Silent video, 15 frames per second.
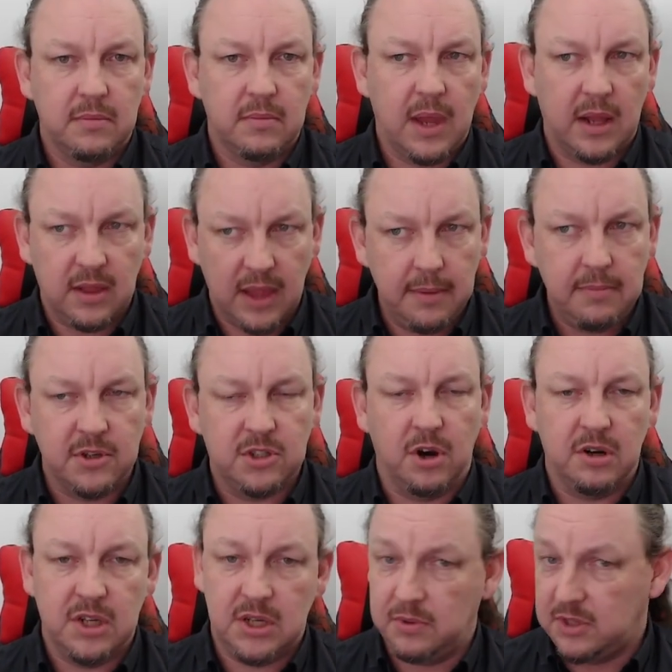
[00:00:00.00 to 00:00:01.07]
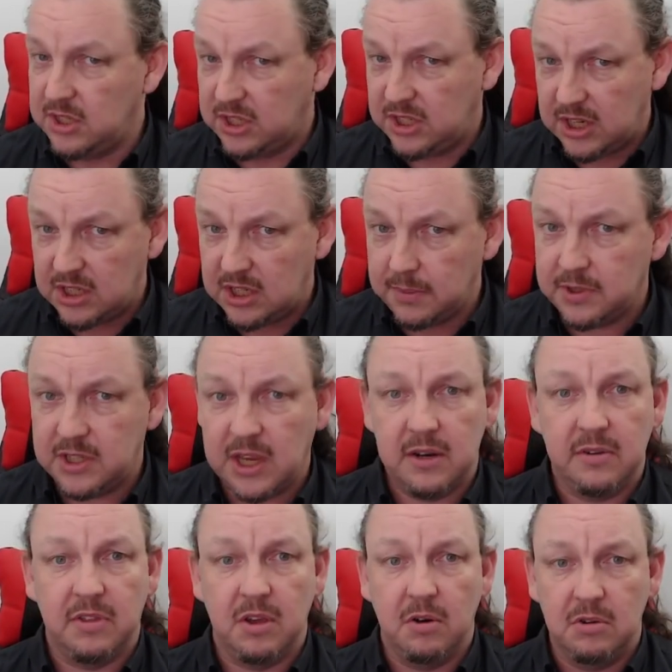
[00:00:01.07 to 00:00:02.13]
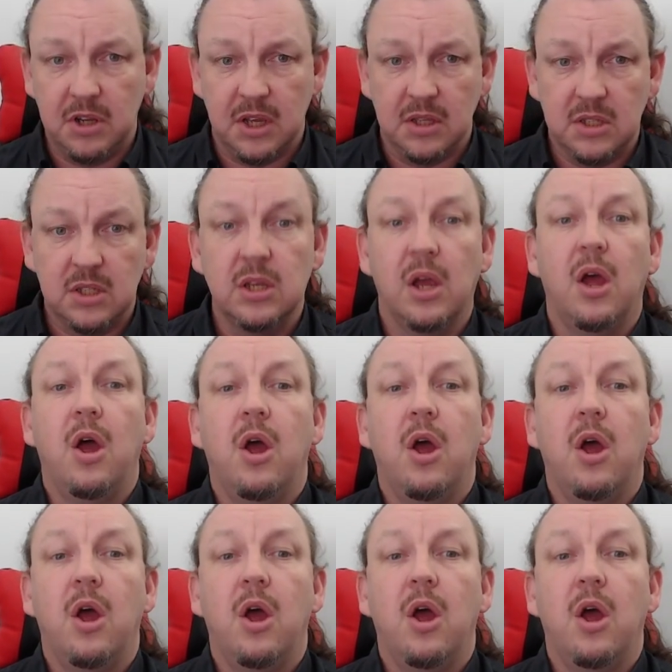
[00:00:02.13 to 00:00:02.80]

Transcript: and late majority, which is 60% of the audience,